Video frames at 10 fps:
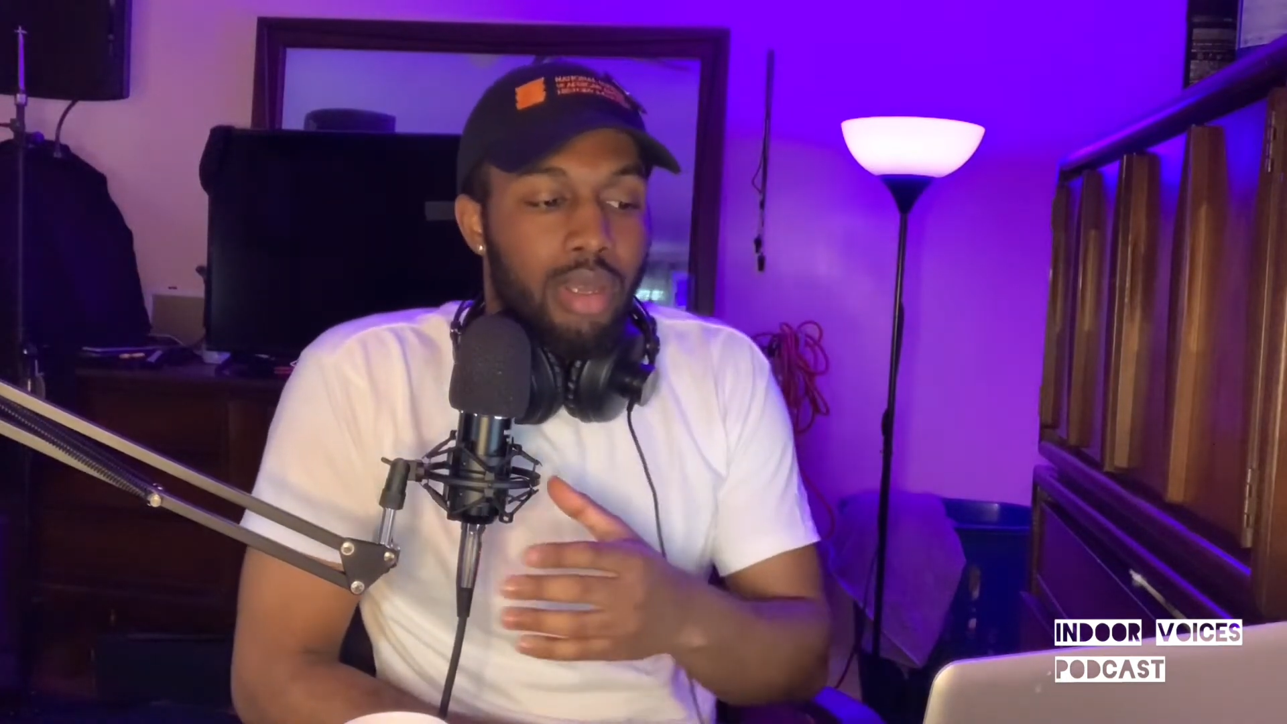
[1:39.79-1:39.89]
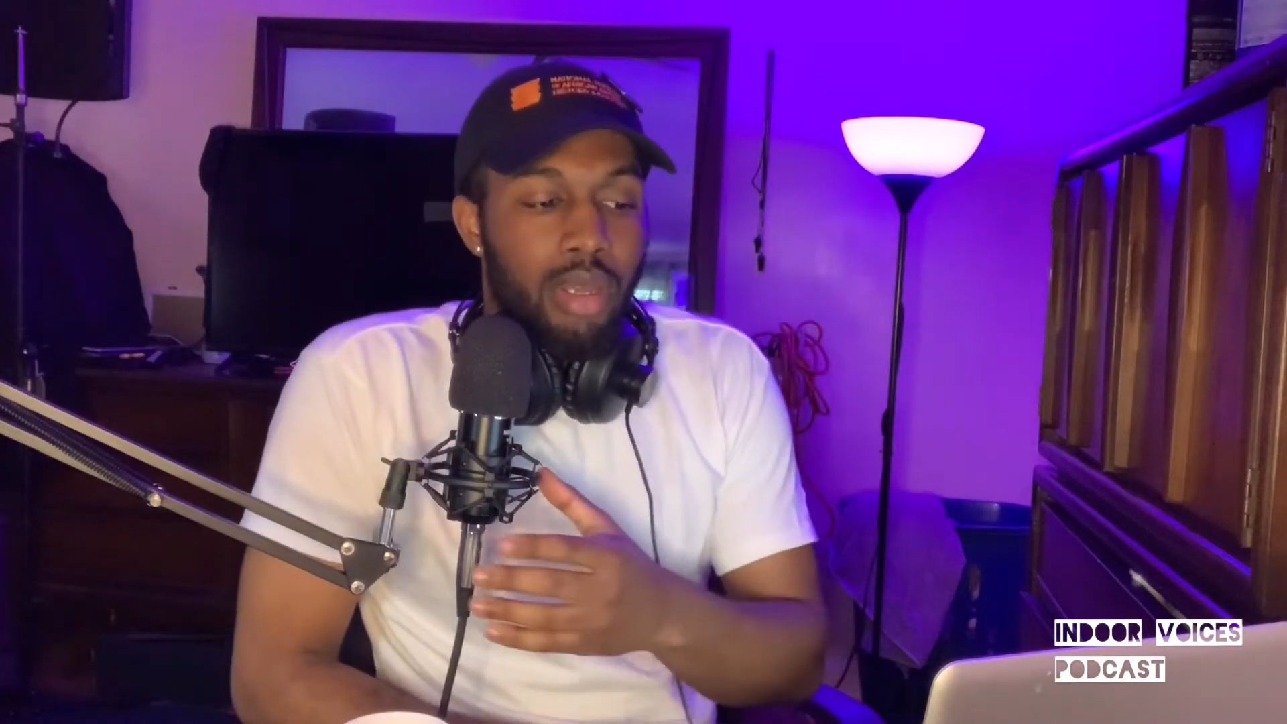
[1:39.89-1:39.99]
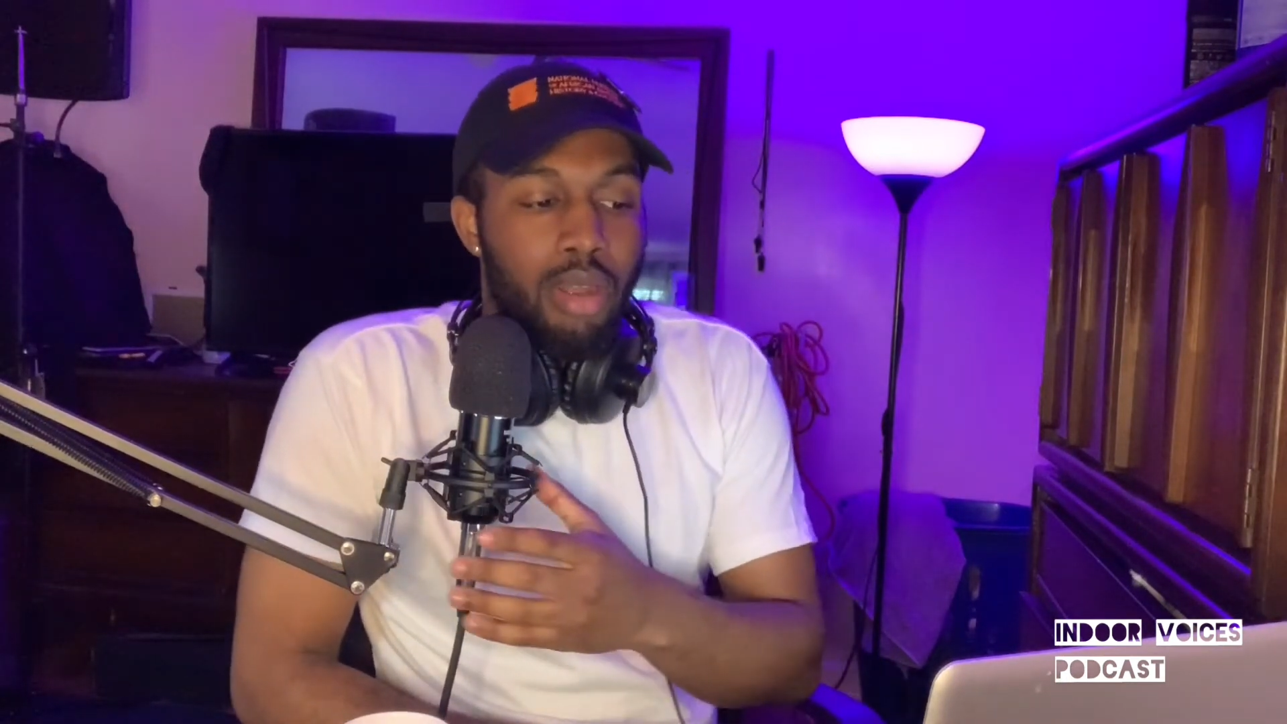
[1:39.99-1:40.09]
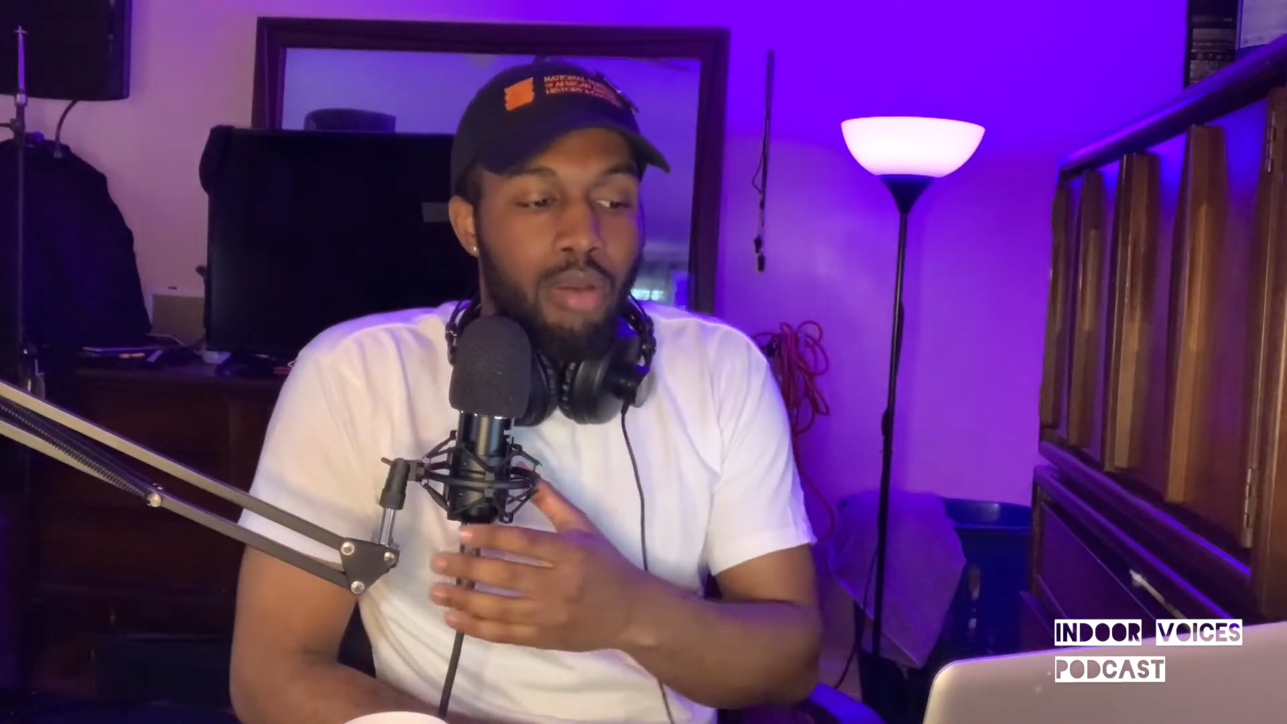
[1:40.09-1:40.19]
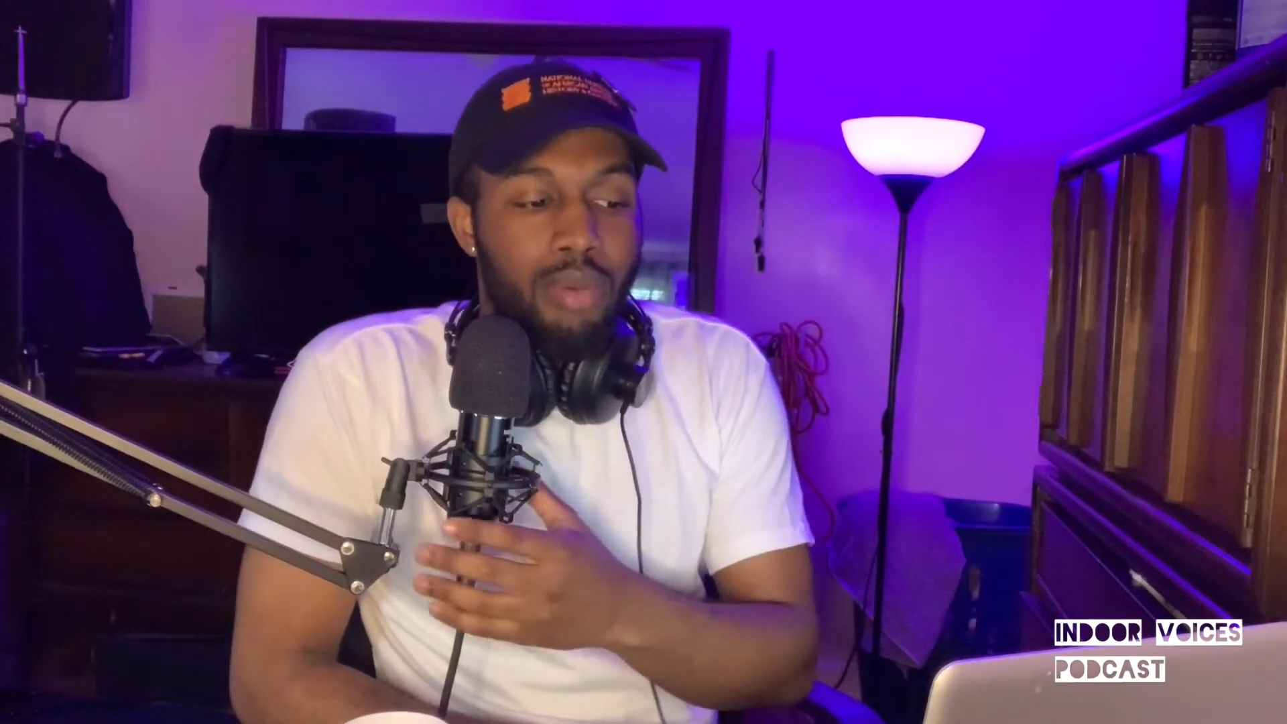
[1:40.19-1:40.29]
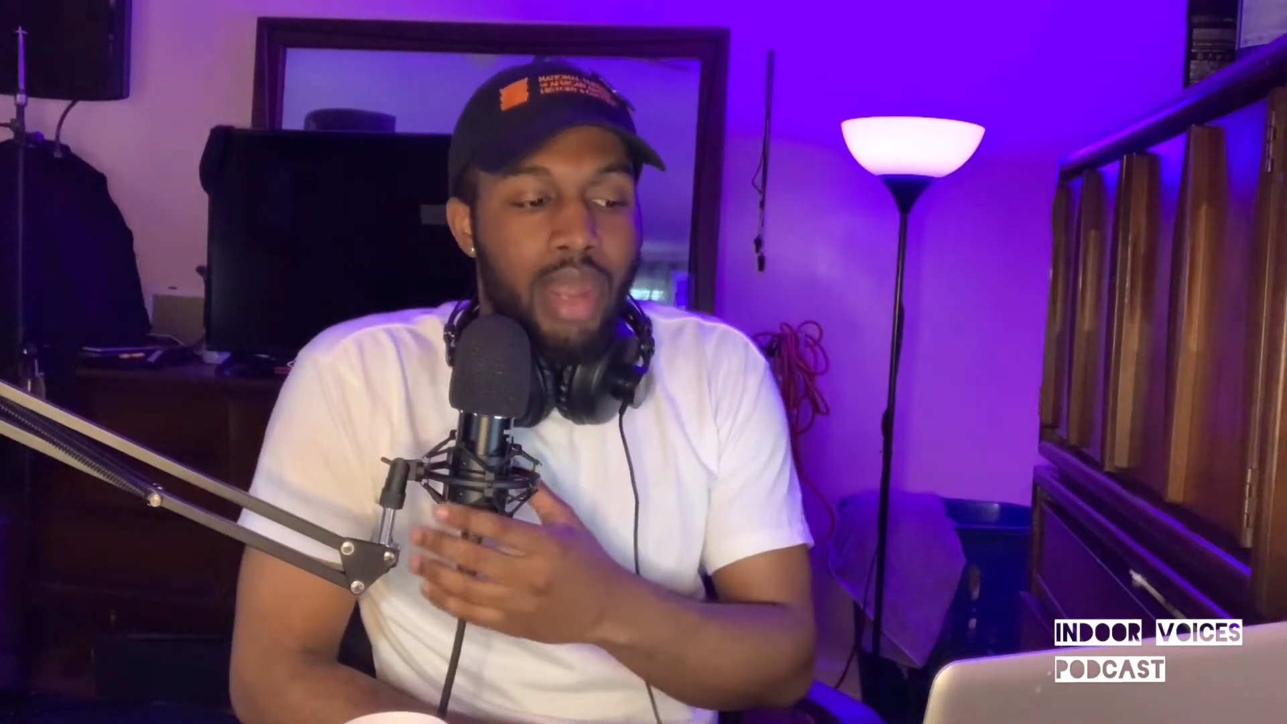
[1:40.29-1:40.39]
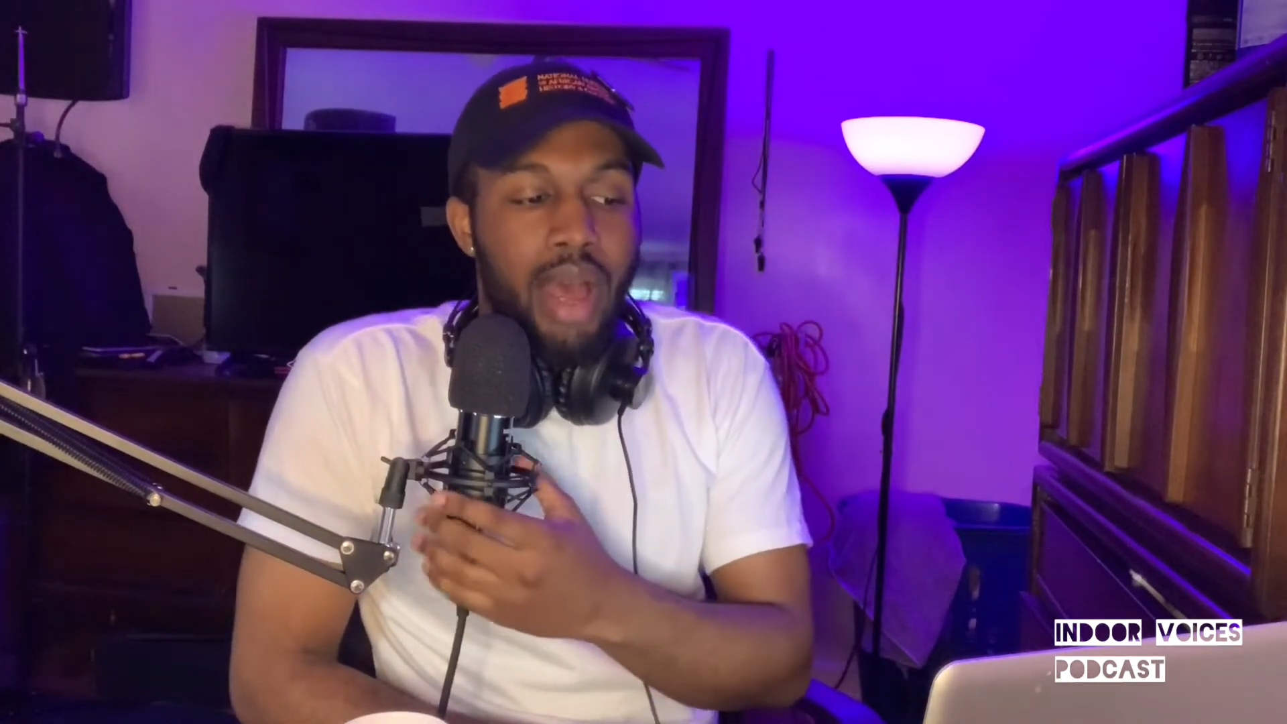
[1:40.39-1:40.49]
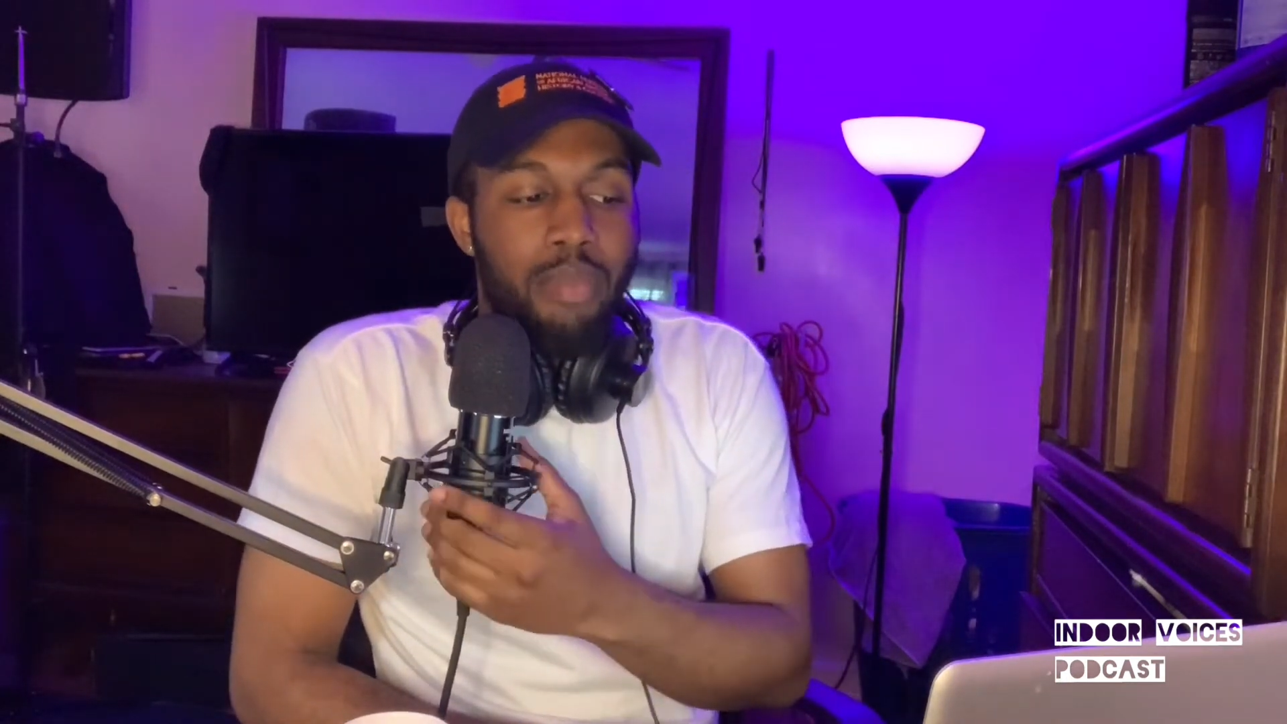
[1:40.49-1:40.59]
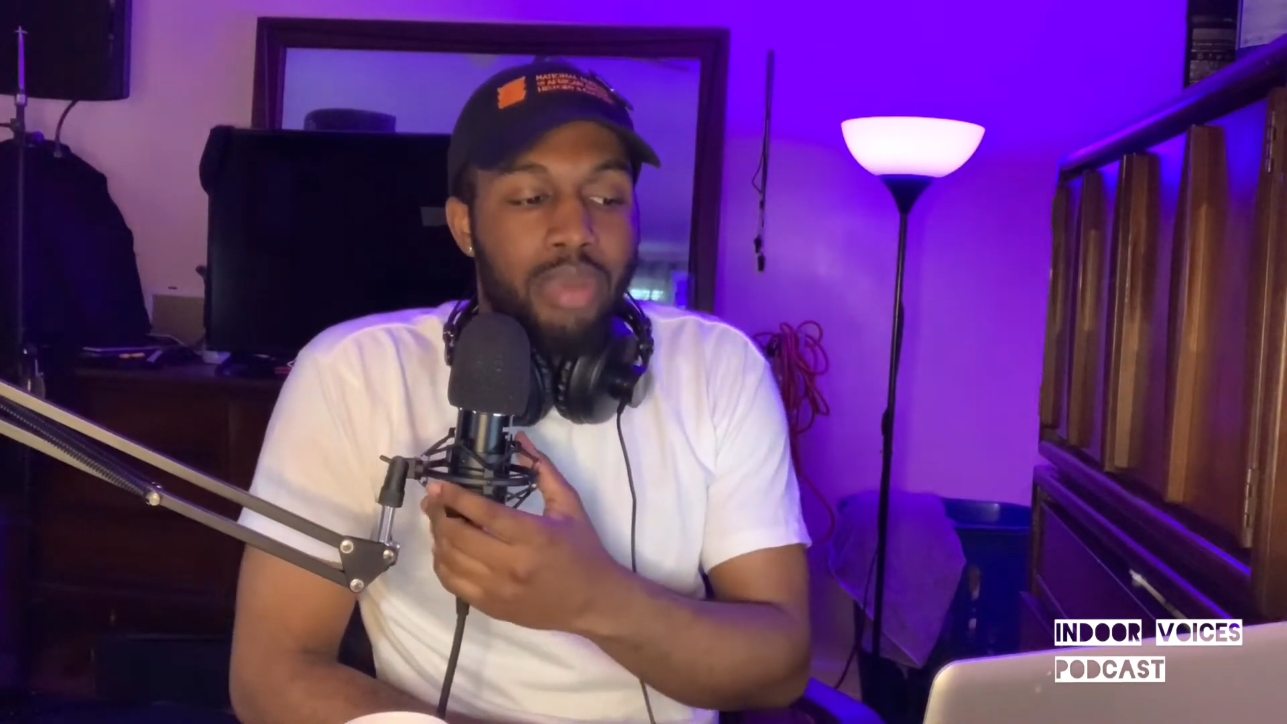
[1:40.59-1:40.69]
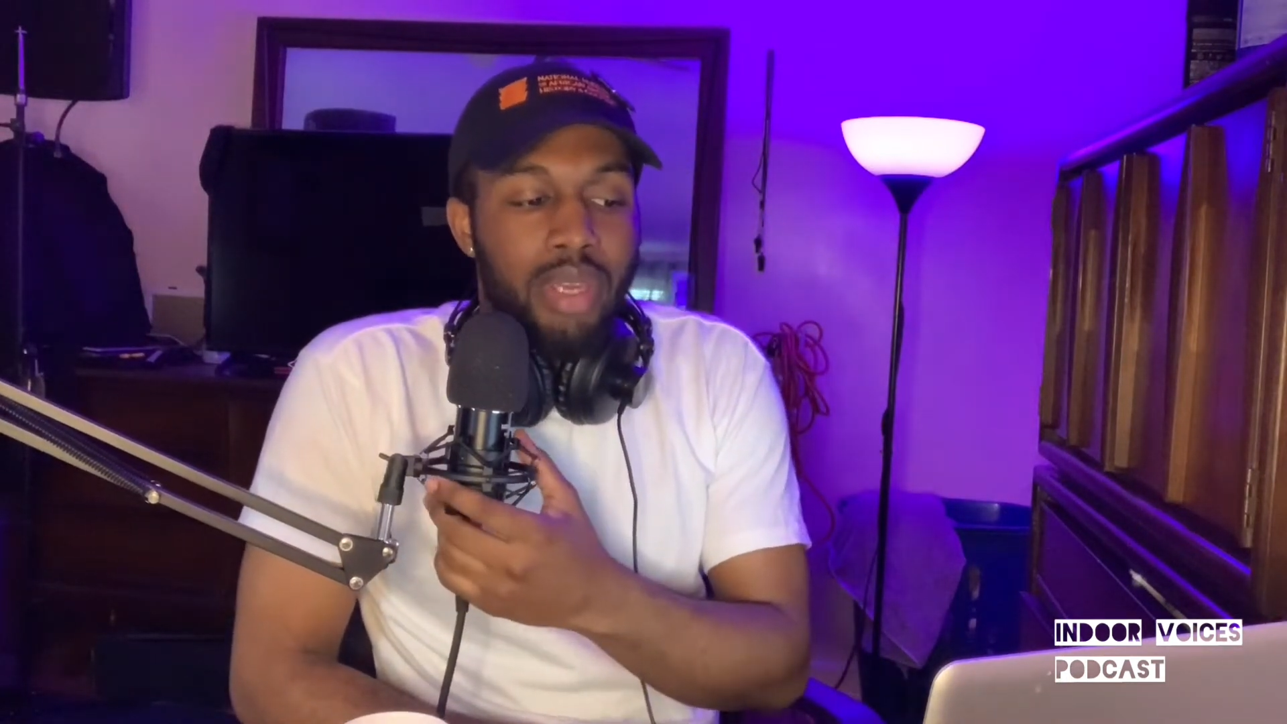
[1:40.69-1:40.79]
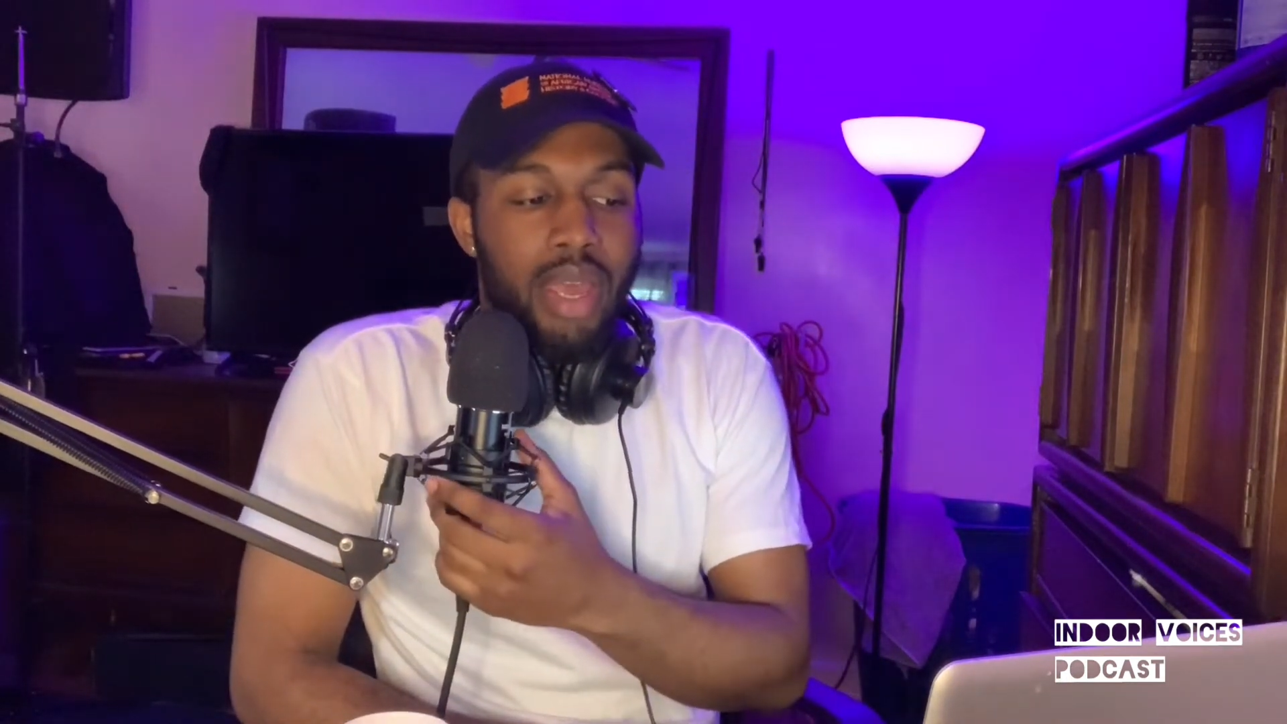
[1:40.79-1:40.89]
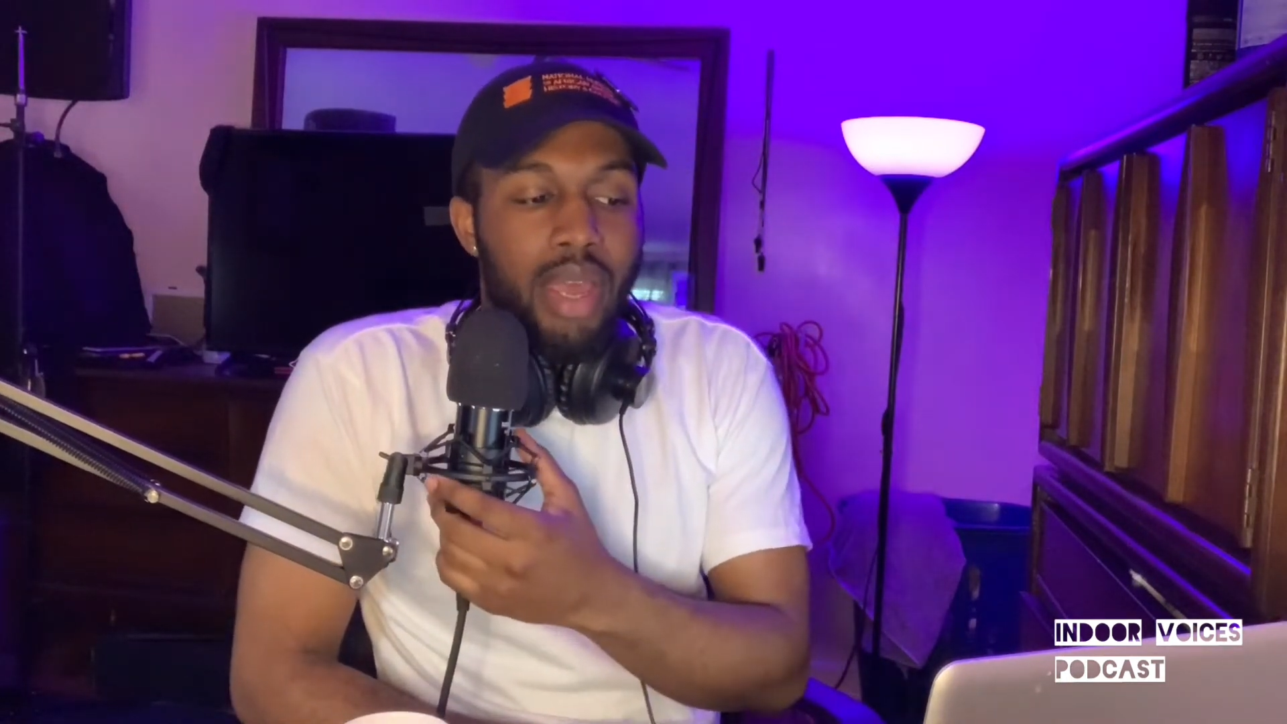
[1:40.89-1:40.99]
you know not be